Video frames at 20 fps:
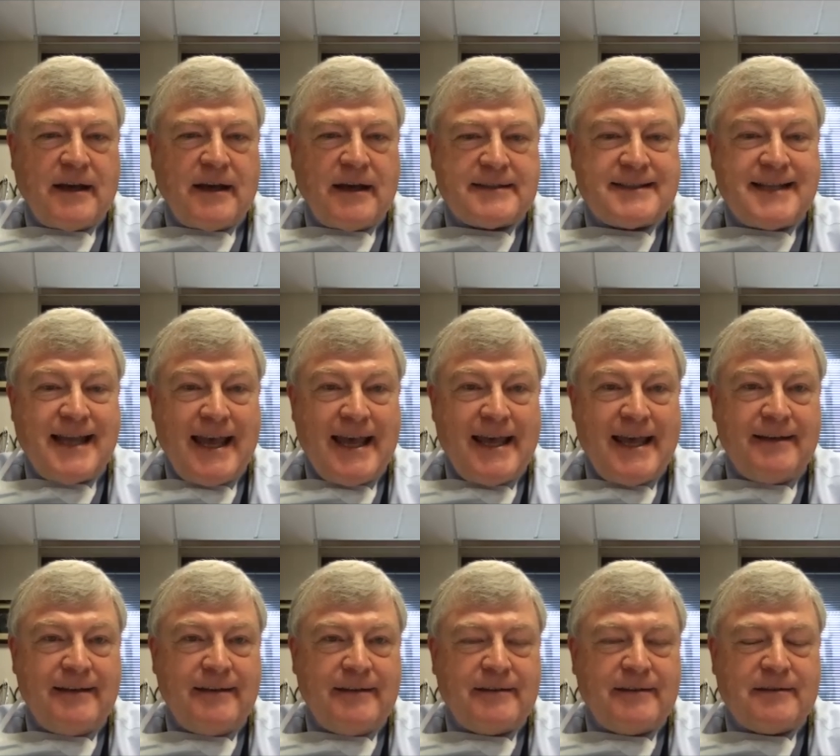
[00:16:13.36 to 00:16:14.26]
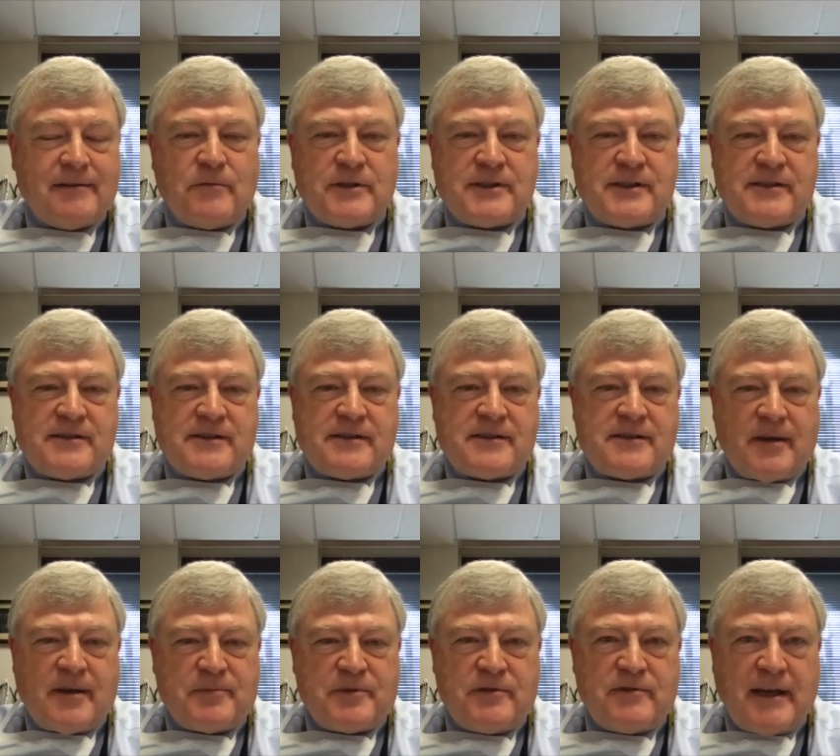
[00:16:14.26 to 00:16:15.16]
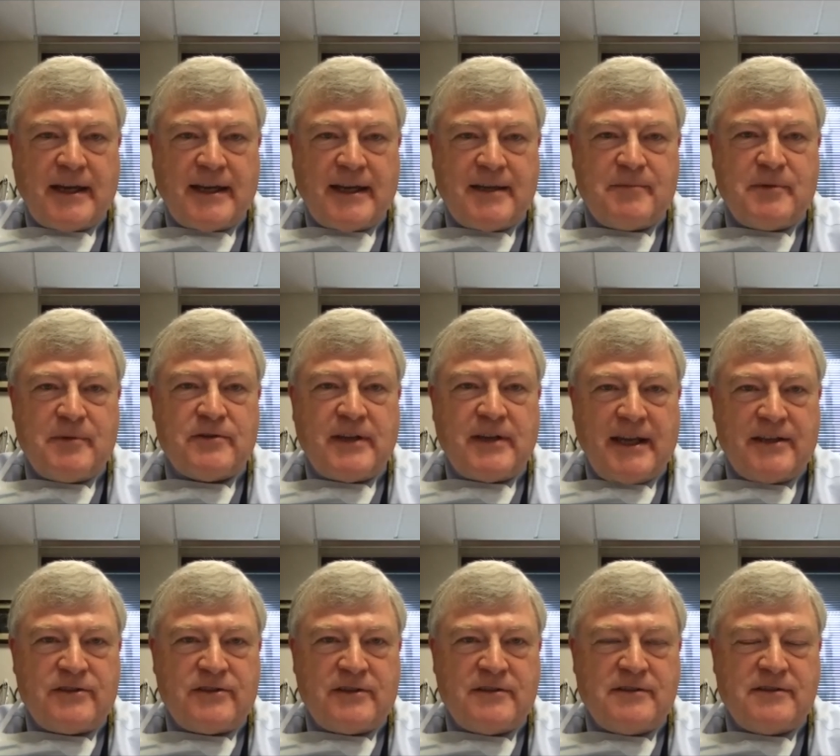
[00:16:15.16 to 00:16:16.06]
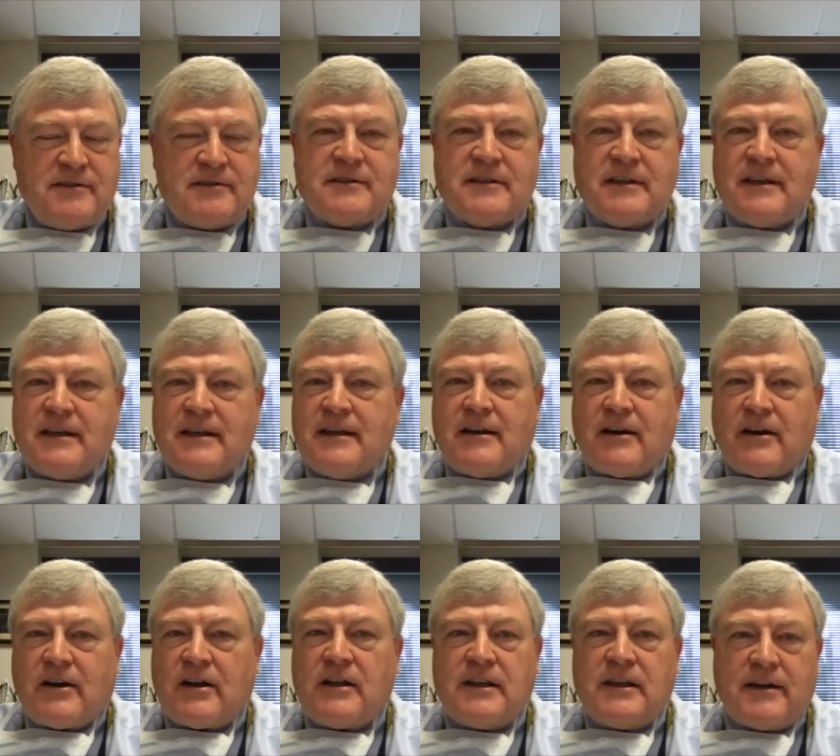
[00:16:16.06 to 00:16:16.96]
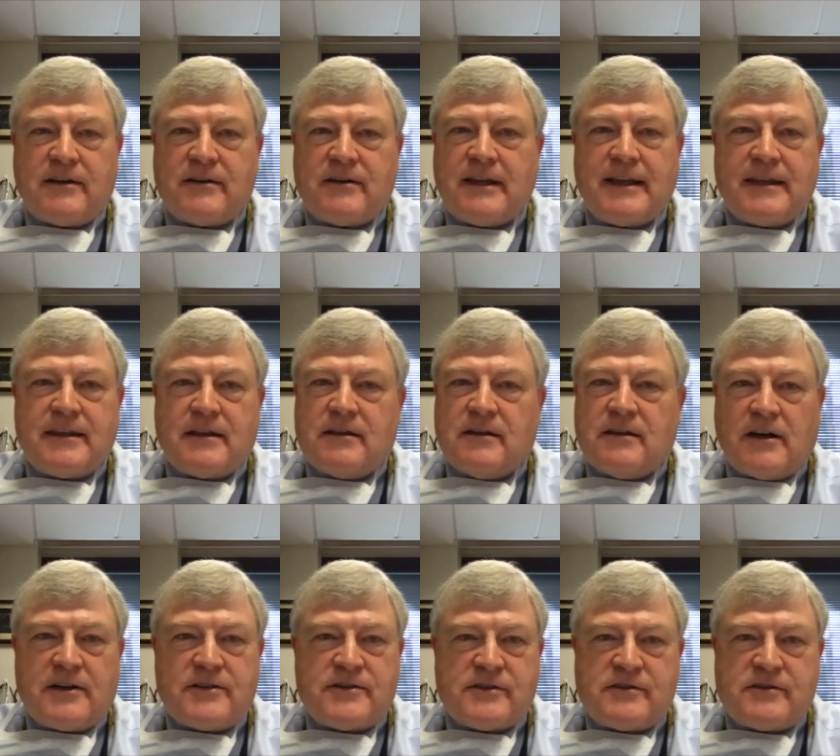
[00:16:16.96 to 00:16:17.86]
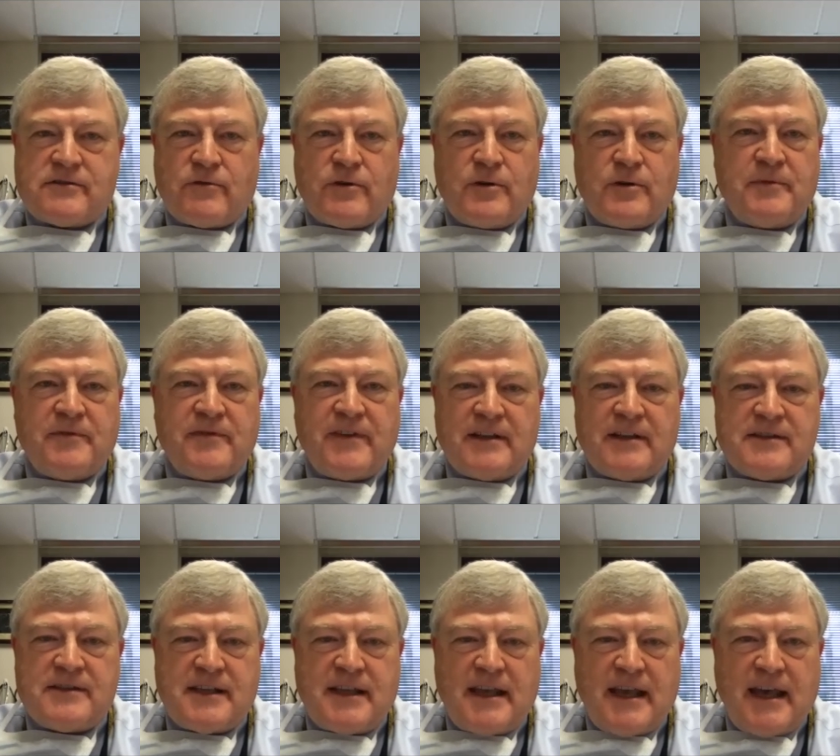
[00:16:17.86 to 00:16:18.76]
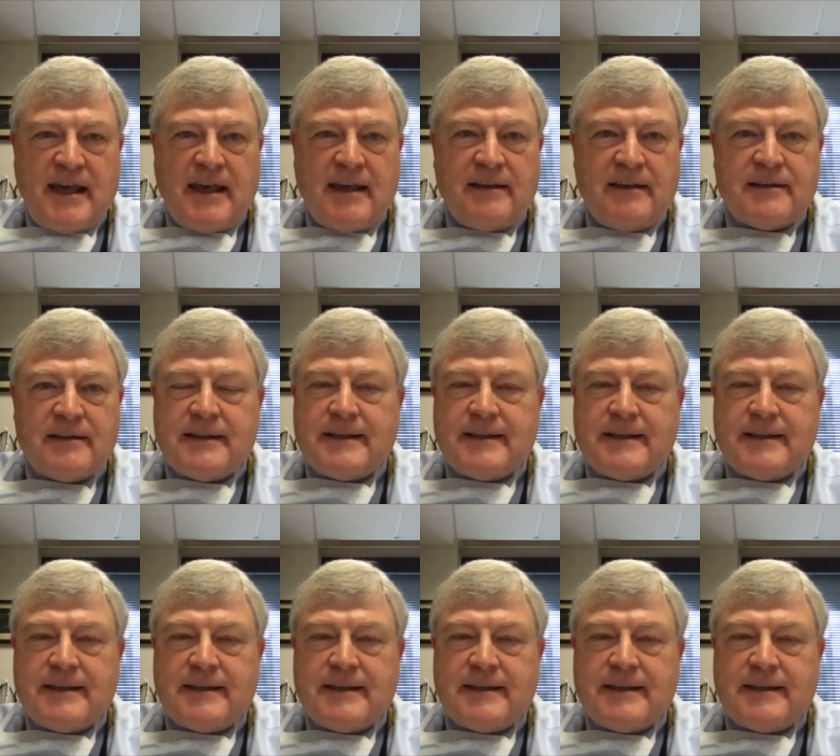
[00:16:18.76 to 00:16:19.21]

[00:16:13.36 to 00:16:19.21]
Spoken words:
10, which is the CEP290 mutations, are clearly the largest group of LCA.